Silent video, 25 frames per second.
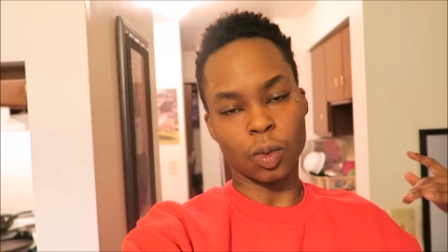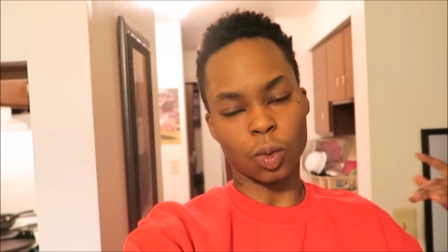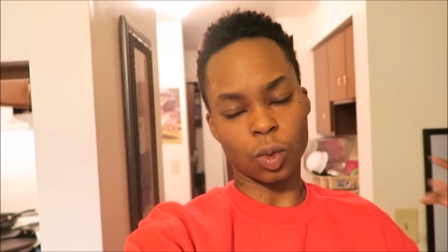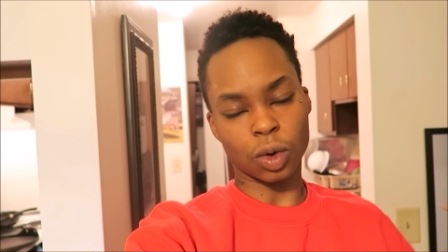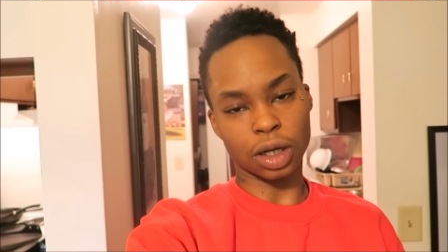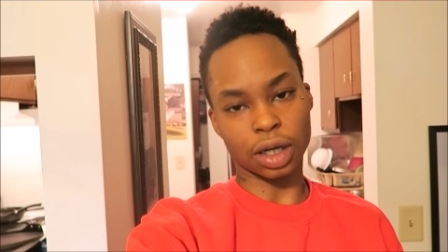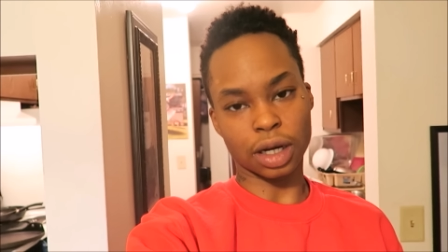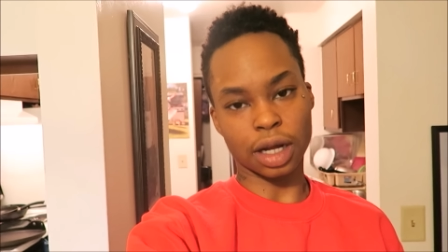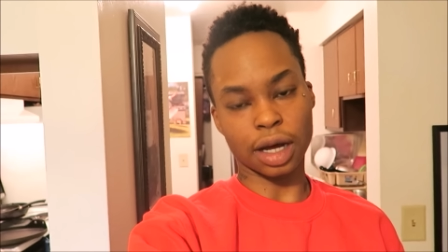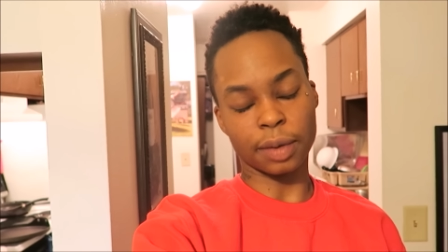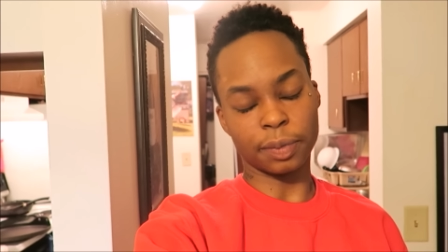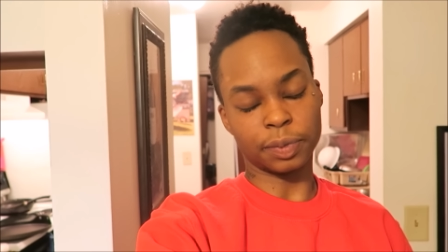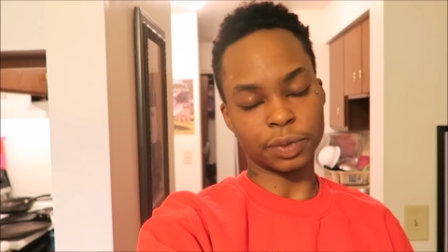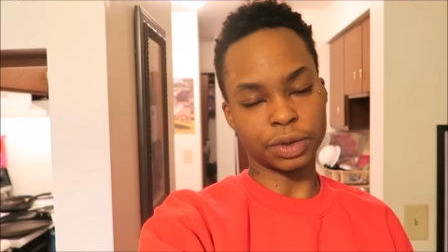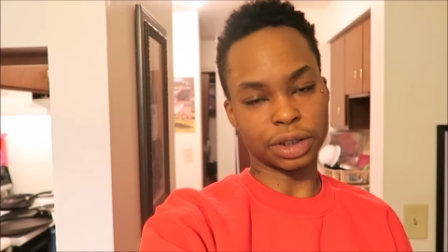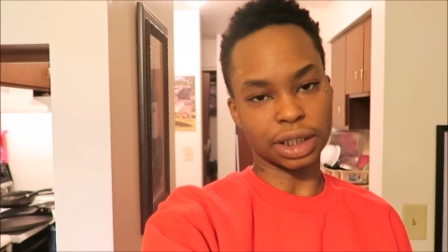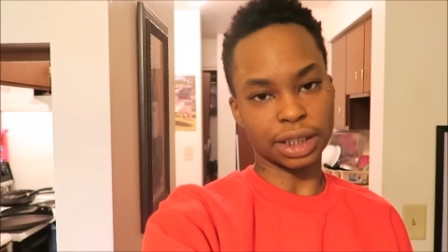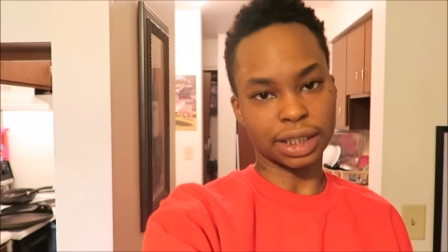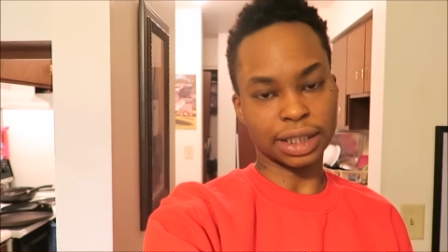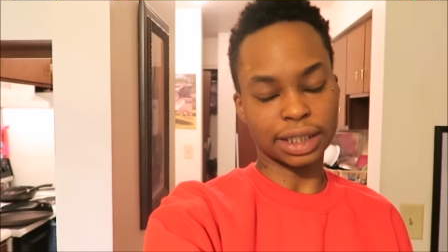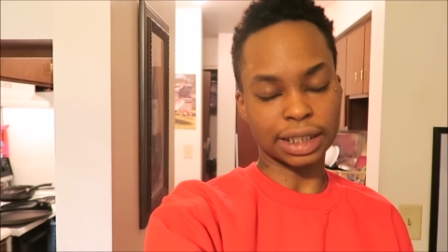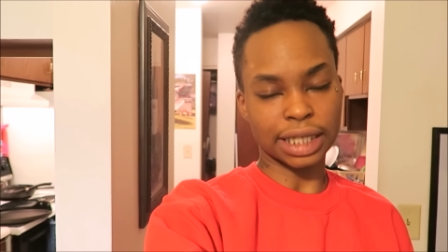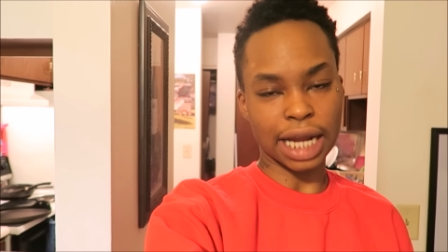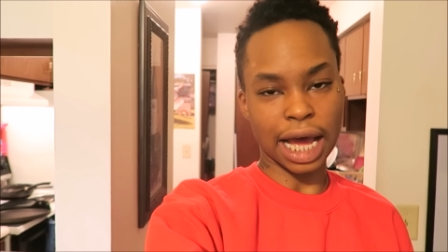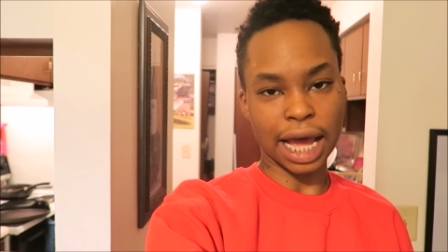Went up
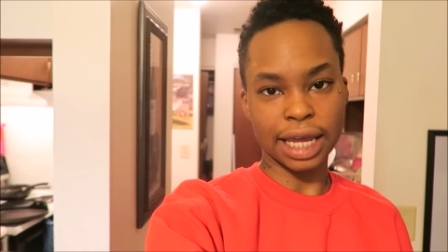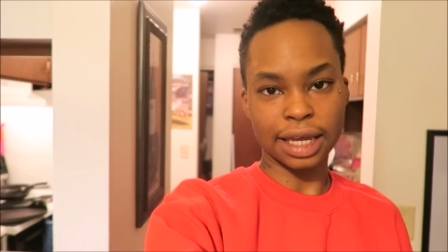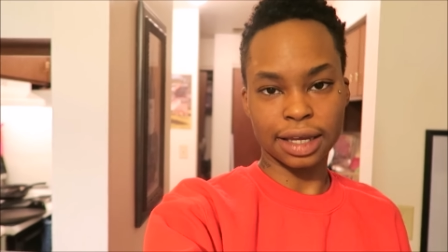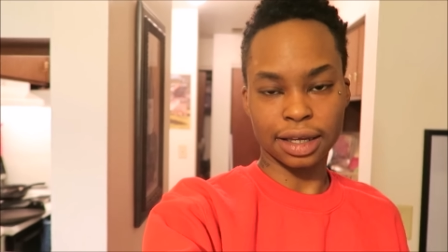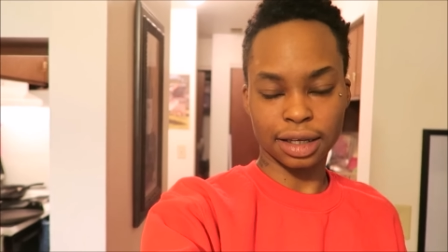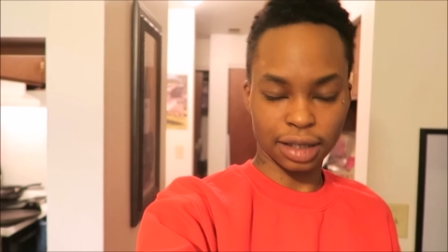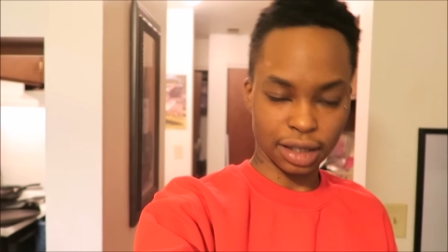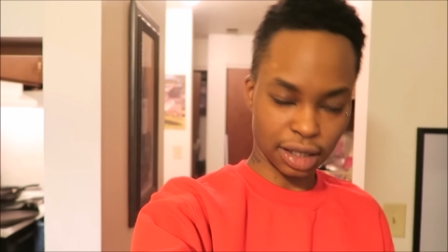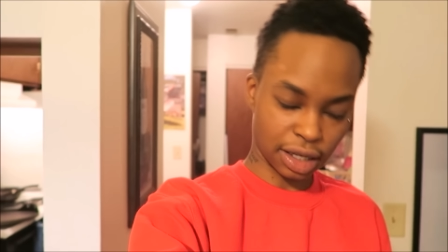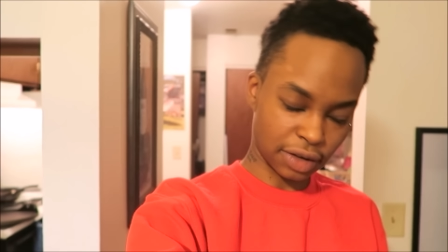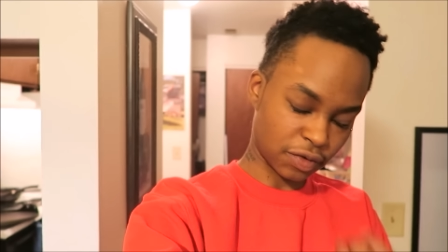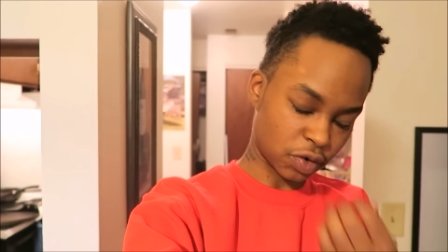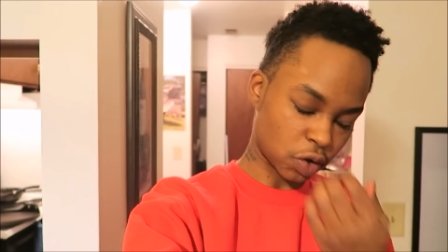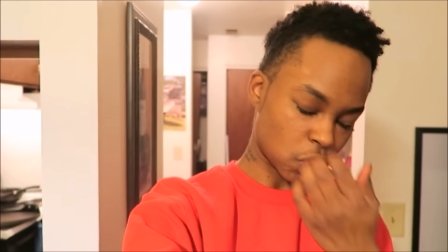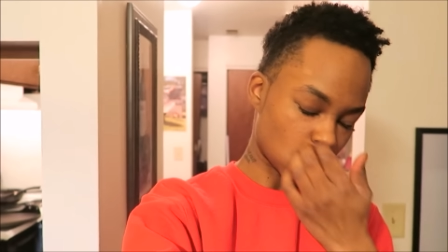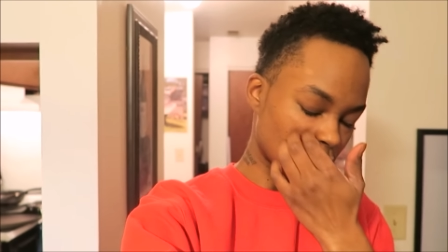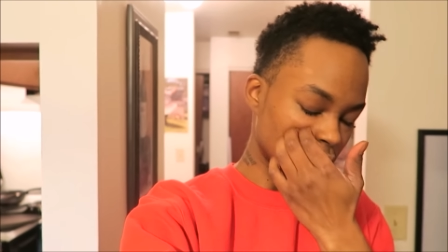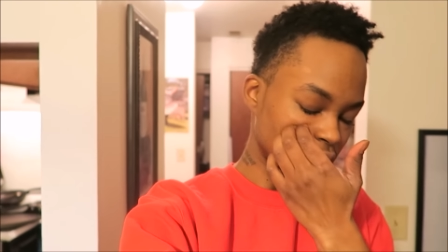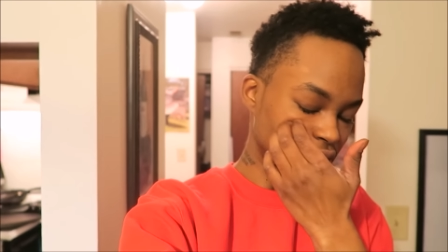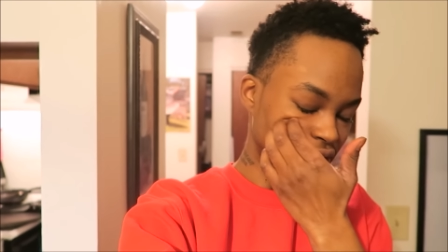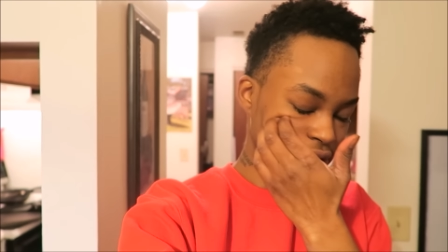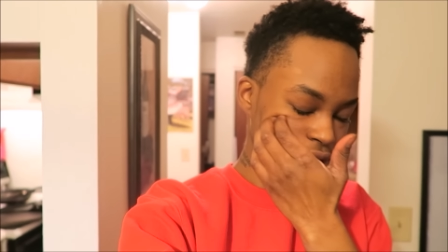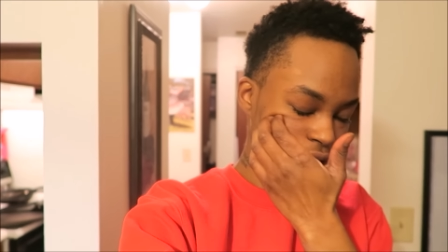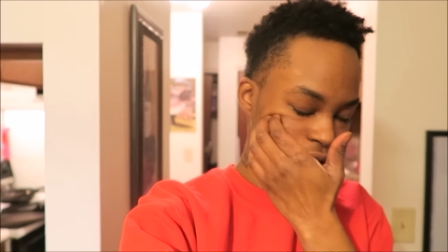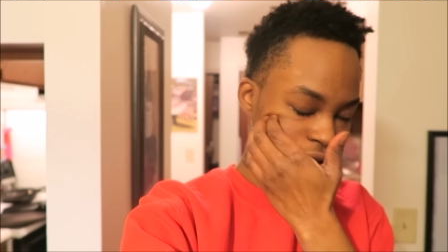tonight, even
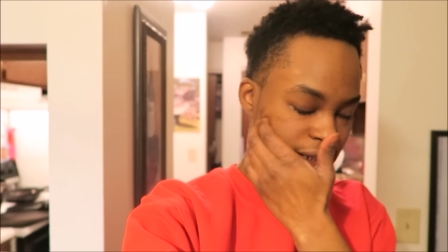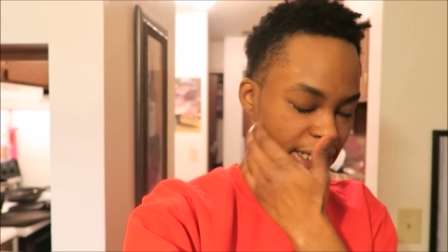though it's a